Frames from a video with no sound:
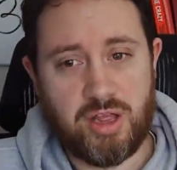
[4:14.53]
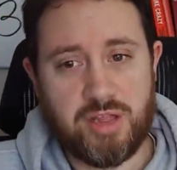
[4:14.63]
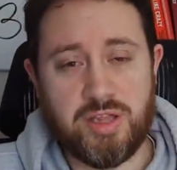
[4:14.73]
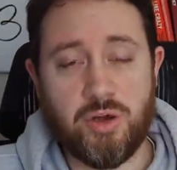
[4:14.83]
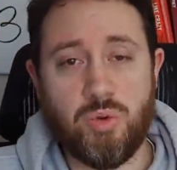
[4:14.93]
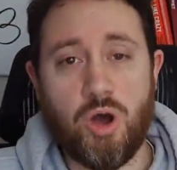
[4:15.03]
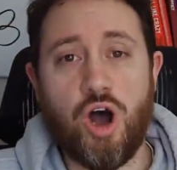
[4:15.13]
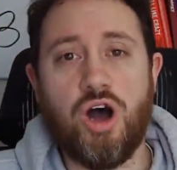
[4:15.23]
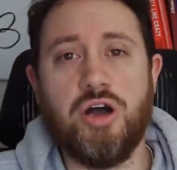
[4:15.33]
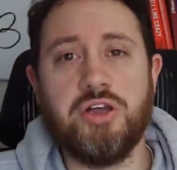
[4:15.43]
They don't
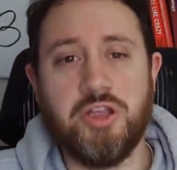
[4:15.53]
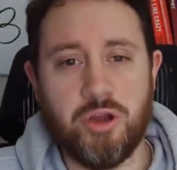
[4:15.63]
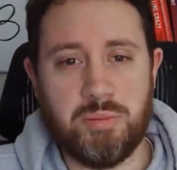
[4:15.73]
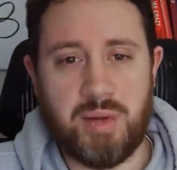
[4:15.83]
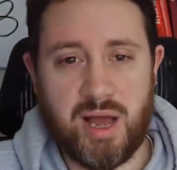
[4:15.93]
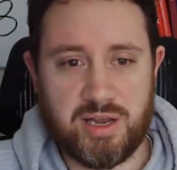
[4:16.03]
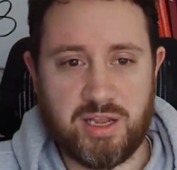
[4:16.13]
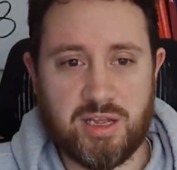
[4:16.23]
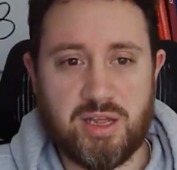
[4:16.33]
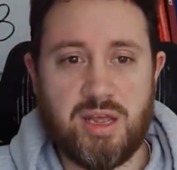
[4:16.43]
hug your body.
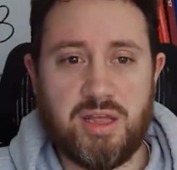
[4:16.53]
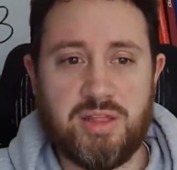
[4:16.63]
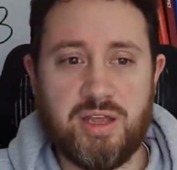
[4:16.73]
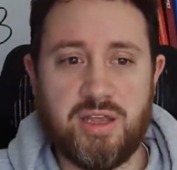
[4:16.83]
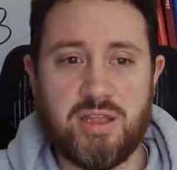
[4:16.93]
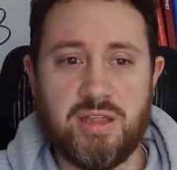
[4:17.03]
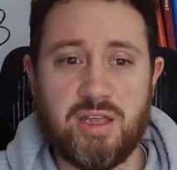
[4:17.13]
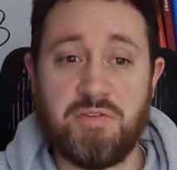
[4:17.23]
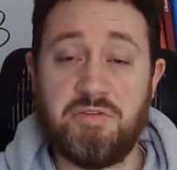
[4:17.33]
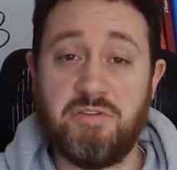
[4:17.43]
They
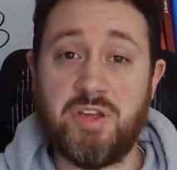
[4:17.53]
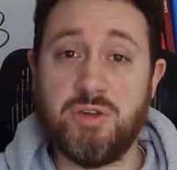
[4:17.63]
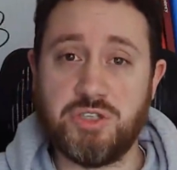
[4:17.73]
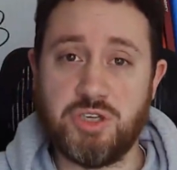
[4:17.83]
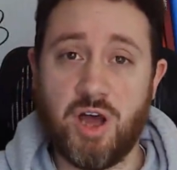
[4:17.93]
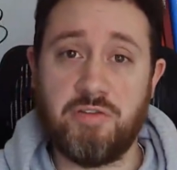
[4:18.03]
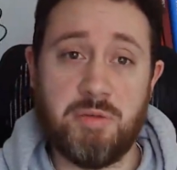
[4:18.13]
can feel soft.